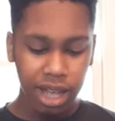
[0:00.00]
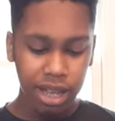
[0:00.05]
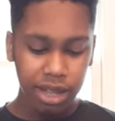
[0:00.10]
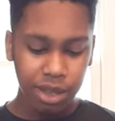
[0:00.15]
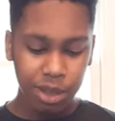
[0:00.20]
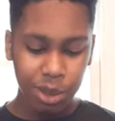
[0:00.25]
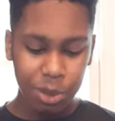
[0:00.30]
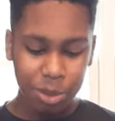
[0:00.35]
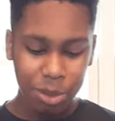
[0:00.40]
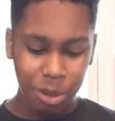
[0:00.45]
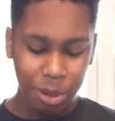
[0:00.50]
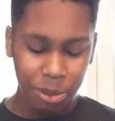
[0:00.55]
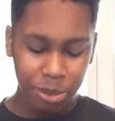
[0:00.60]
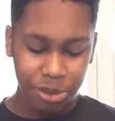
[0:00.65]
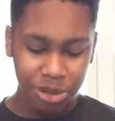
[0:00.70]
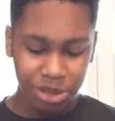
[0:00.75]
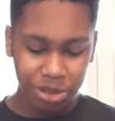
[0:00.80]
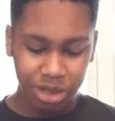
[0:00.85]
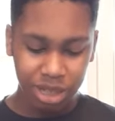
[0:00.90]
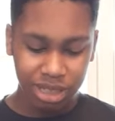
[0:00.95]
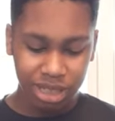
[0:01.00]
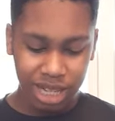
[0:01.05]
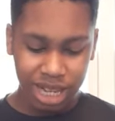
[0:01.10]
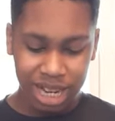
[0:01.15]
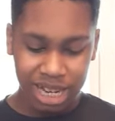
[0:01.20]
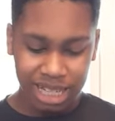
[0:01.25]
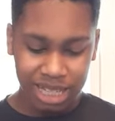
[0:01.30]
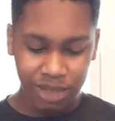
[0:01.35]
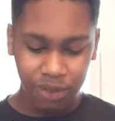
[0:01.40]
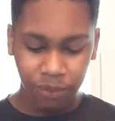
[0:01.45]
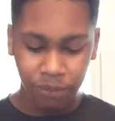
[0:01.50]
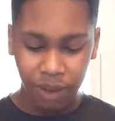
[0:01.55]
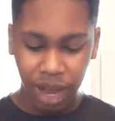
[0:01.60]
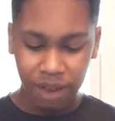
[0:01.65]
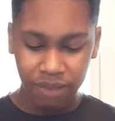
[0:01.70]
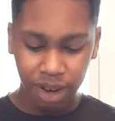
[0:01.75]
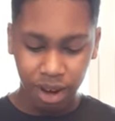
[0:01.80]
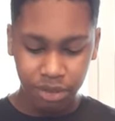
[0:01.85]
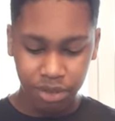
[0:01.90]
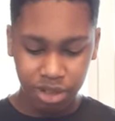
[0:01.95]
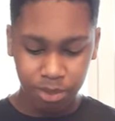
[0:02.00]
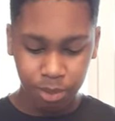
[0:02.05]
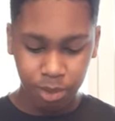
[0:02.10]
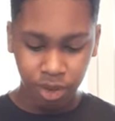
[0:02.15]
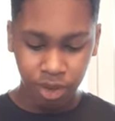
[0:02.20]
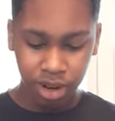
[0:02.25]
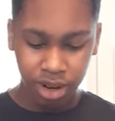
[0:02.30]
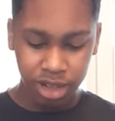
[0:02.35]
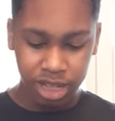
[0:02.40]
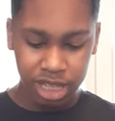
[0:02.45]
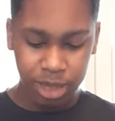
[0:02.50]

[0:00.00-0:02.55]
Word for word: Super Mario Bros. Deluxe, 5 hours or more.